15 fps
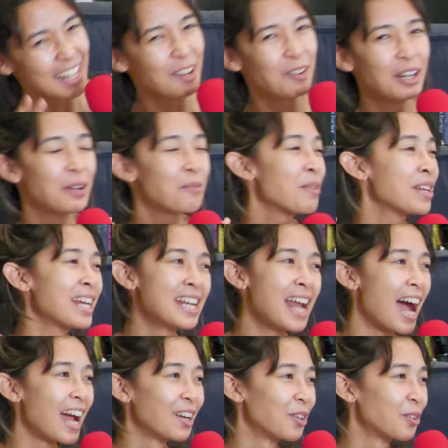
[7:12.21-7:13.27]
Walang
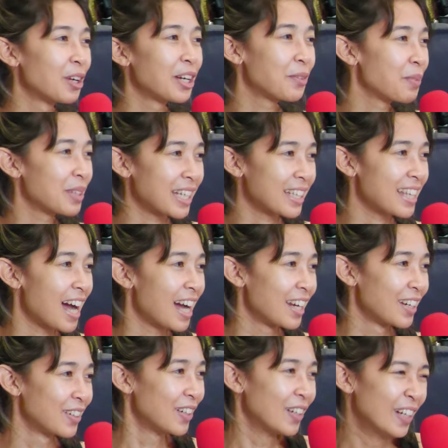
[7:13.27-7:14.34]
mananalo, walang matatalo.